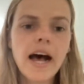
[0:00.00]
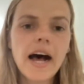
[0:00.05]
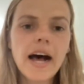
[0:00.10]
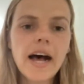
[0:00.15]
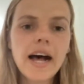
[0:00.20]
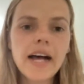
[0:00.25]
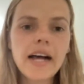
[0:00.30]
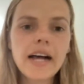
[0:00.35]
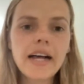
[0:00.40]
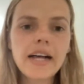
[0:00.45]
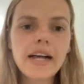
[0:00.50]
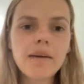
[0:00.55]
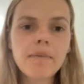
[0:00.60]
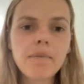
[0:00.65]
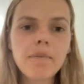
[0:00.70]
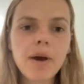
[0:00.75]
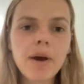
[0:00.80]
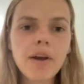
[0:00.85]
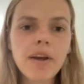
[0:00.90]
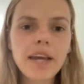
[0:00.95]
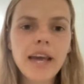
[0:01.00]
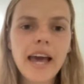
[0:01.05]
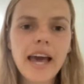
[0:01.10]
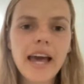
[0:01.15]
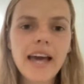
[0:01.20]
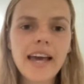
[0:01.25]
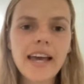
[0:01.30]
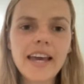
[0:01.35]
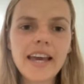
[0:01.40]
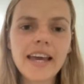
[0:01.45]

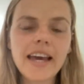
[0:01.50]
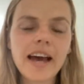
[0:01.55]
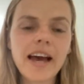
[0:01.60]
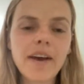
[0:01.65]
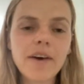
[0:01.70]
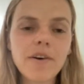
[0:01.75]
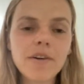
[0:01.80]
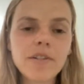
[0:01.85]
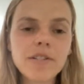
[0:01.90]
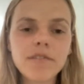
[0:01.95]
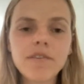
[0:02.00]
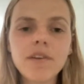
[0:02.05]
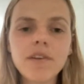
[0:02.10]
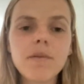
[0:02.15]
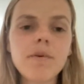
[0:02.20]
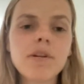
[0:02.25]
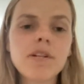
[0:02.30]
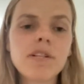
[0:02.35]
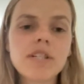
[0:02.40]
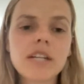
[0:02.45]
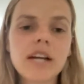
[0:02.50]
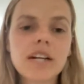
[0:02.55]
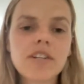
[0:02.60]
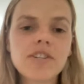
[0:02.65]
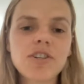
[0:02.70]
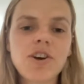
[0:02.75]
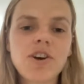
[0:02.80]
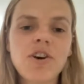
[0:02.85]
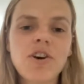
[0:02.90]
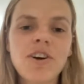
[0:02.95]
Okay, I also really wanted to
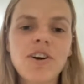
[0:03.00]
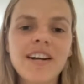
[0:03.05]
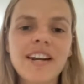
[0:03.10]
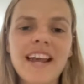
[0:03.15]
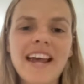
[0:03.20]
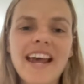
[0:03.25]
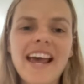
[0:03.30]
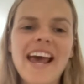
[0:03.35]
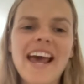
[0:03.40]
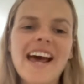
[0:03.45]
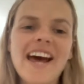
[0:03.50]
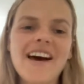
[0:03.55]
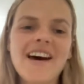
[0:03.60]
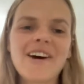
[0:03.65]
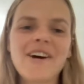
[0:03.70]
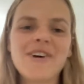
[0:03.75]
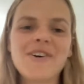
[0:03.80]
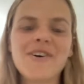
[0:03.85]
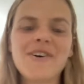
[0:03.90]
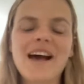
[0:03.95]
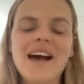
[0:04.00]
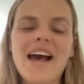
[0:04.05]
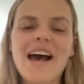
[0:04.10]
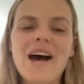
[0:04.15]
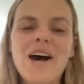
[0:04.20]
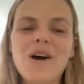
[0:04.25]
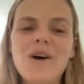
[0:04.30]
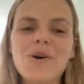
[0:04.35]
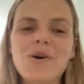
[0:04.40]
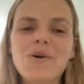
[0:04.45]
touch on how
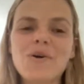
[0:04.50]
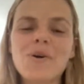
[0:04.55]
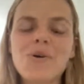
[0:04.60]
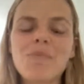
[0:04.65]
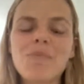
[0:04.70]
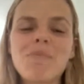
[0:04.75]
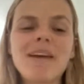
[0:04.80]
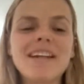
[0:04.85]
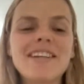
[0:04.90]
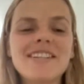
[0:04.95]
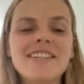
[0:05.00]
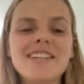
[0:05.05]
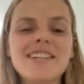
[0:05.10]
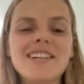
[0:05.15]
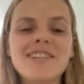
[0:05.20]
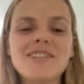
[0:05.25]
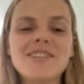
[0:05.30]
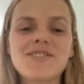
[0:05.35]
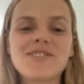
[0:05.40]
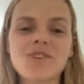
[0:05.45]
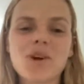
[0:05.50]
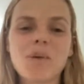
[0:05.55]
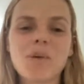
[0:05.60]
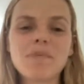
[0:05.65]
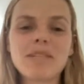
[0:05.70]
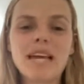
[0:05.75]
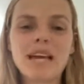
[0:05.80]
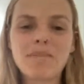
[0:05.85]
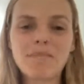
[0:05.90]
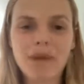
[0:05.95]
our maintenance
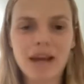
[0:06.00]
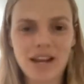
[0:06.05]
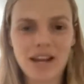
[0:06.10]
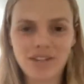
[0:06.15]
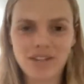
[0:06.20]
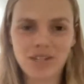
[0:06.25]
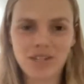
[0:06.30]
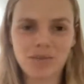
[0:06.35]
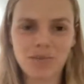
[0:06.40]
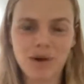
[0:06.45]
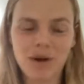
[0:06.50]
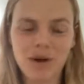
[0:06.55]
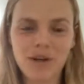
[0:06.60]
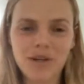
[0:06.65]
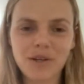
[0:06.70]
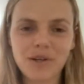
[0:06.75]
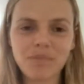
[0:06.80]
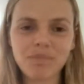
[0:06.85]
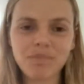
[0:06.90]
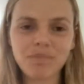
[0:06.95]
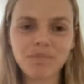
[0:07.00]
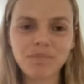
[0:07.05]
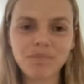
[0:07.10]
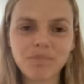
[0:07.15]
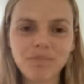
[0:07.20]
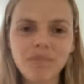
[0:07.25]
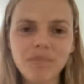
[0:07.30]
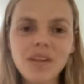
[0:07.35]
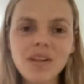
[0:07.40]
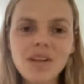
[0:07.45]
drops and patches work.
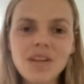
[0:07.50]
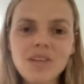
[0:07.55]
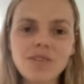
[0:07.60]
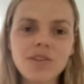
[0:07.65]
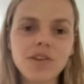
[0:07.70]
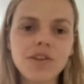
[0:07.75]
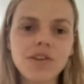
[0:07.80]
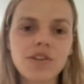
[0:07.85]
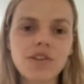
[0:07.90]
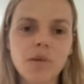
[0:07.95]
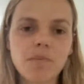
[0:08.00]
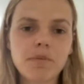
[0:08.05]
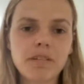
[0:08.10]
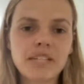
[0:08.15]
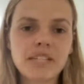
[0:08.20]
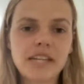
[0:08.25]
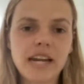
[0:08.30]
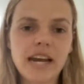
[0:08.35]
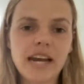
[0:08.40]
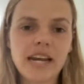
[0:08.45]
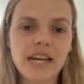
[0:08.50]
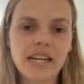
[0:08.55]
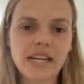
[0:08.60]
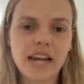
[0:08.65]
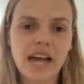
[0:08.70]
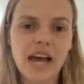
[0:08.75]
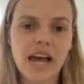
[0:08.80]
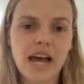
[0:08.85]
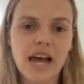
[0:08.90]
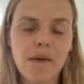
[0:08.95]
So the drops
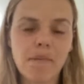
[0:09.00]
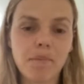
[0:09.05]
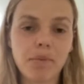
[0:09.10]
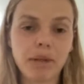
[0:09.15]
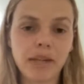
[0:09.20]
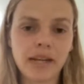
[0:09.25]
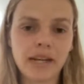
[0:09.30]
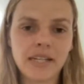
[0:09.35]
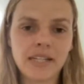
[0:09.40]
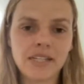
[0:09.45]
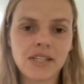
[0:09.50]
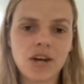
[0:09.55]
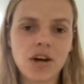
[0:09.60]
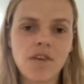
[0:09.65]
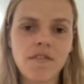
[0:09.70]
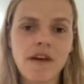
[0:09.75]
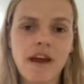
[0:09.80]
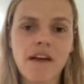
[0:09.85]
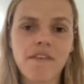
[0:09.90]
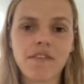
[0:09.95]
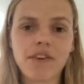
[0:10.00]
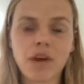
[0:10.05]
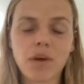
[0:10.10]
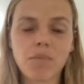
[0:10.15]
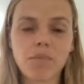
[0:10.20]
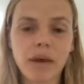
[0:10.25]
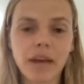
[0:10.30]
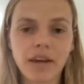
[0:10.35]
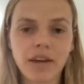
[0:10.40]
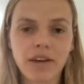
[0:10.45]
contain a blend of
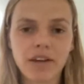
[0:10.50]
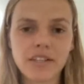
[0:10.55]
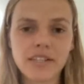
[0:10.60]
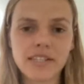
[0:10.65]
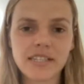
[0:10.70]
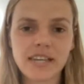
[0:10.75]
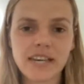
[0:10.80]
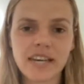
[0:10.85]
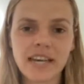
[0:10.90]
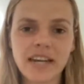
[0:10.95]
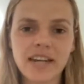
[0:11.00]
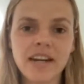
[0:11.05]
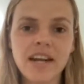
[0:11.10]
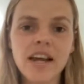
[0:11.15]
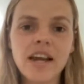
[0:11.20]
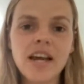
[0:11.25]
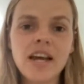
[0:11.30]
African mango seed,